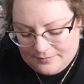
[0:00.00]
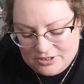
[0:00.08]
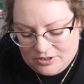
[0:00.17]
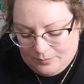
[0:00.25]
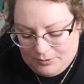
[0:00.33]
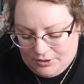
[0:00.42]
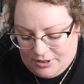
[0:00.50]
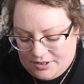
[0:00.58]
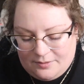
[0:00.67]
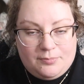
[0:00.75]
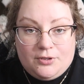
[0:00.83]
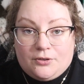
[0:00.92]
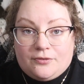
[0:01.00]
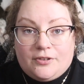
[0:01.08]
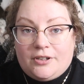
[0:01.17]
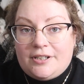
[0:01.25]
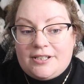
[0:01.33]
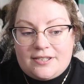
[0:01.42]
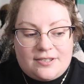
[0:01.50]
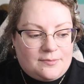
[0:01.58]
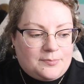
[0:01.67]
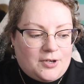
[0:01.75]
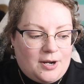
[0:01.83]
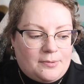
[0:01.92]
It's beautiful. It's
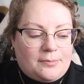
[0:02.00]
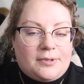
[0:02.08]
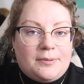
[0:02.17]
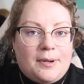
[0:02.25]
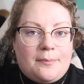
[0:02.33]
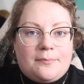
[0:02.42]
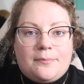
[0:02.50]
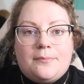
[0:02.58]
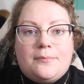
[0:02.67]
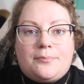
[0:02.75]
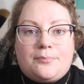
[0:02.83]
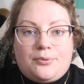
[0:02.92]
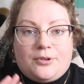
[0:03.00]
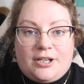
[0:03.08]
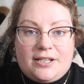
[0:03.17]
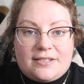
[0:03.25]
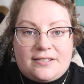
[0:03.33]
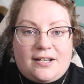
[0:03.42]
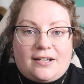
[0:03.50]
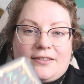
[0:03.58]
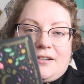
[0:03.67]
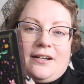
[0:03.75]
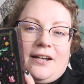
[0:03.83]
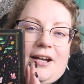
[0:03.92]
probably my prettiest deck
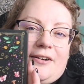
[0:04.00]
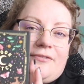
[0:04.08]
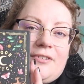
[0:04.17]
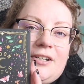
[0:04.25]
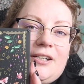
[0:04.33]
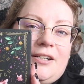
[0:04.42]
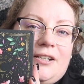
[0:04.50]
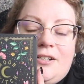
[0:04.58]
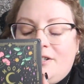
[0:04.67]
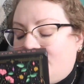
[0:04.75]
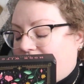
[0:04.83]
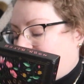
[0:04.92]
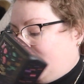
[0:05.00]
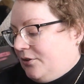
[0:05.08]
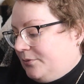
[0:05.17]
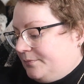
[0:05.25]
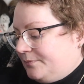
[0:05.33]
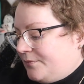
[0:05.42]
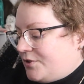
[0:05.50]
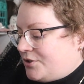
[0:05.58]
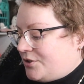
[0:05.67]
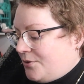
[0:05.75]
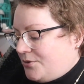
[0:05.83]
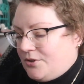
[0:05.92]
that I have. So
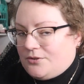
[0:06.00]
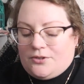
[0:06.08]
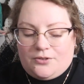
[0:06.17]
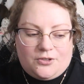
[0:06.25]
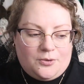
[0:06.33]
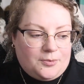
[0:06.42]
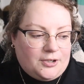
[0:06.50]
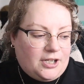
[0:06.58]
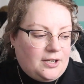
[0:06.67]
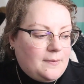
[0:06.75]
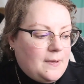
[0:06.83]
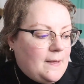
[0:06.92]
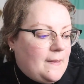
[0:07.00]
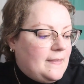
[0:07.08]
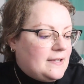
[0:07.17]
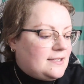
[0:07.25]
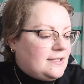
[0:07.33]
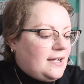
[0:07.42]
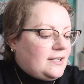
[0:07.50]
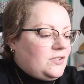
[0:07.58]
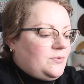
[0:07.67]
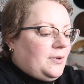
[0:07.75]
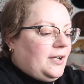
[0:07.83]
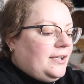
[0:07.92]
pretty. This
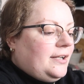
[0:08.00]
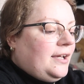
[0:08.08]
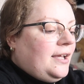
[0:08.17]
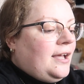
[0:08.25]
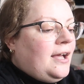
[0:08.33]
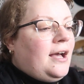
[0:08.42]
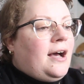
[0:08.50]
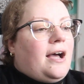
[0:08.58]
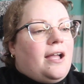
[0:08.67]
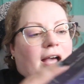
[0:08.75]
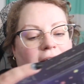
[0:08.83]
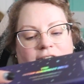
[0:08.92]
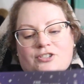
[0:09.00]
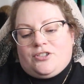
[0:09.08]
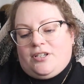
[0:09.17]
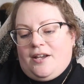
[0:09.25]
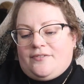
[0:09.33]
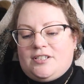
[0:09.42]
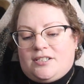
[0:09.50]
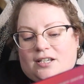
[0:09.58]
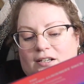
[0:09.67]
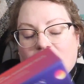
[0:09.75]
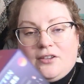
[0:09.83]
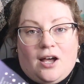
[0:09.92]
next one, I actually haven't
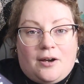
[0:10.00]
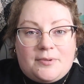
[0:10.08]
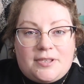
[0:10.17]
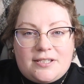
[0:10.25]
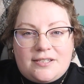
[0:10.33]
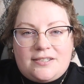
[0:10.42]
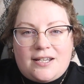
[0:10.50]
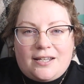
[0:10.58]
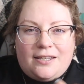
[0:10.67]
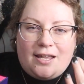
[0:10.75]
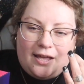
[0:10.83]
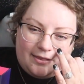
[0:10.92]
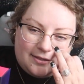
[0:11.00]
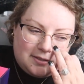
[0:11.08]
done a lot with this deck yet.